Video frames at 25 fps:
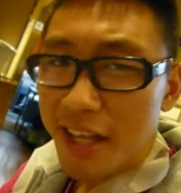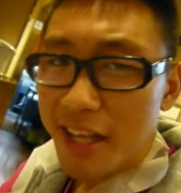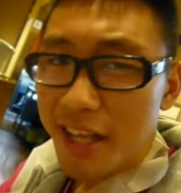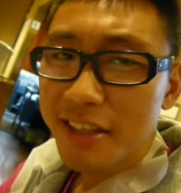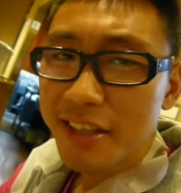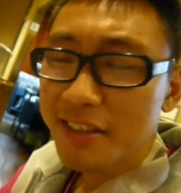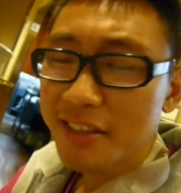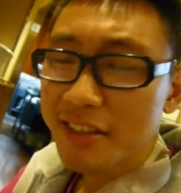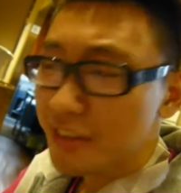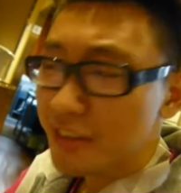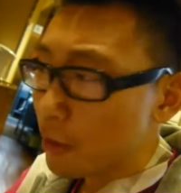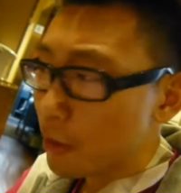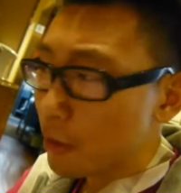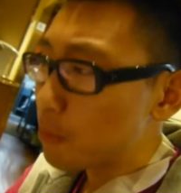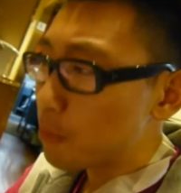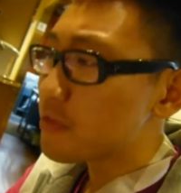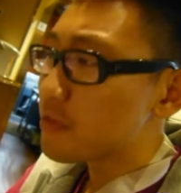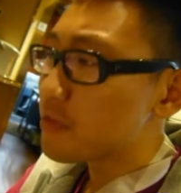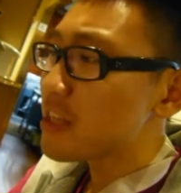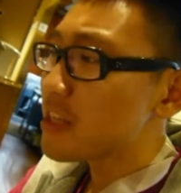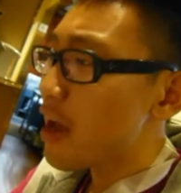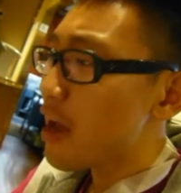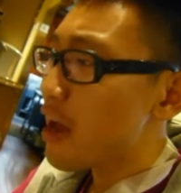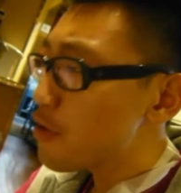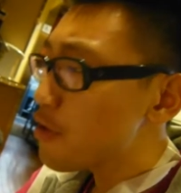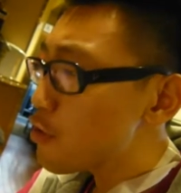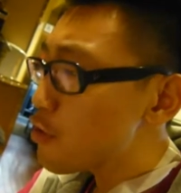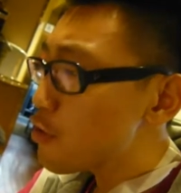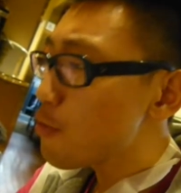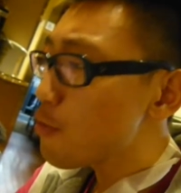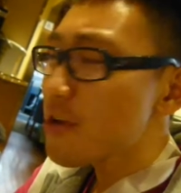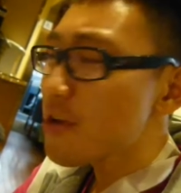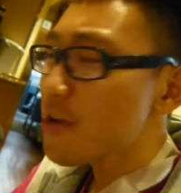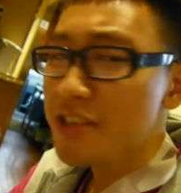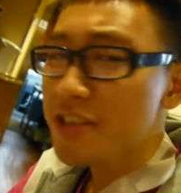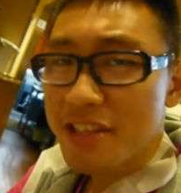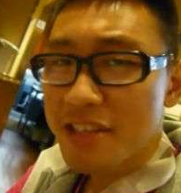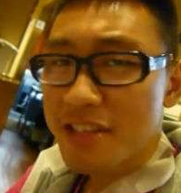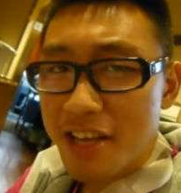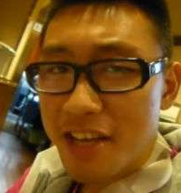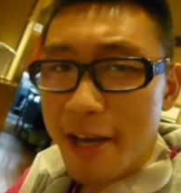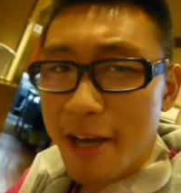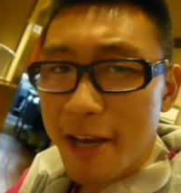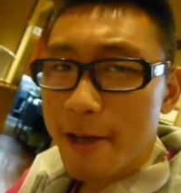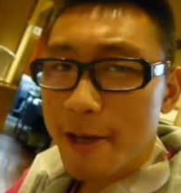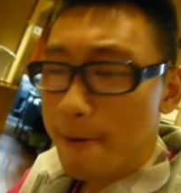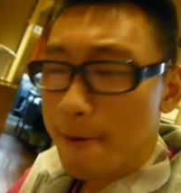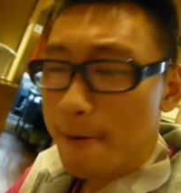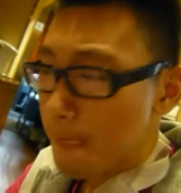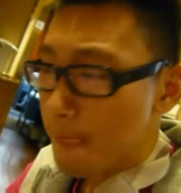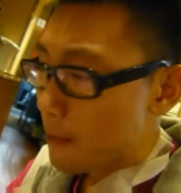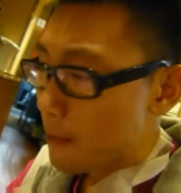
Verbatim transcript: is some tenderest steak.